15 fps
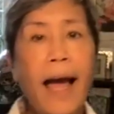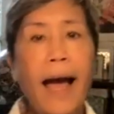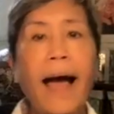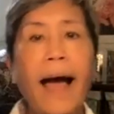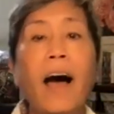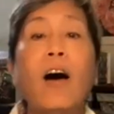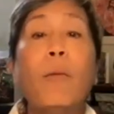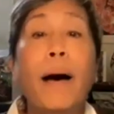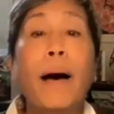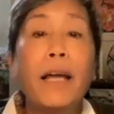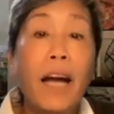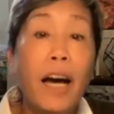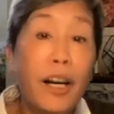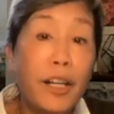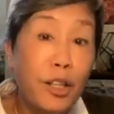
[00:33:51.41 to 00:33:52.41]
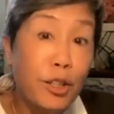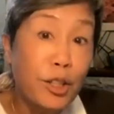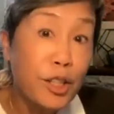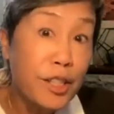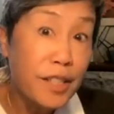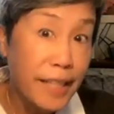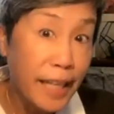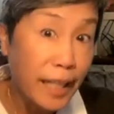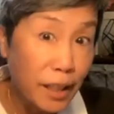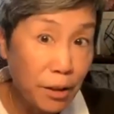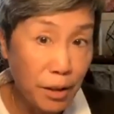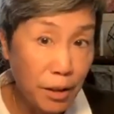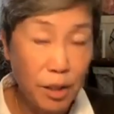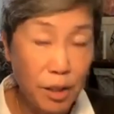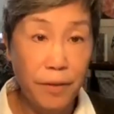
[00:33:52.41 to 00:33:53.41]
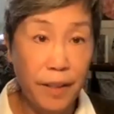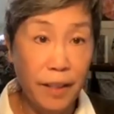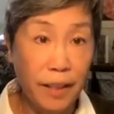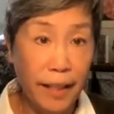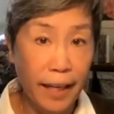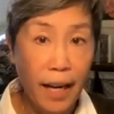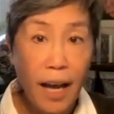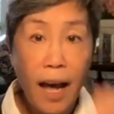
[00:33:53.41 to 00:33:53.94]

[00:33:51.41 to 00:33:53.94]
How about how your seller is feeling?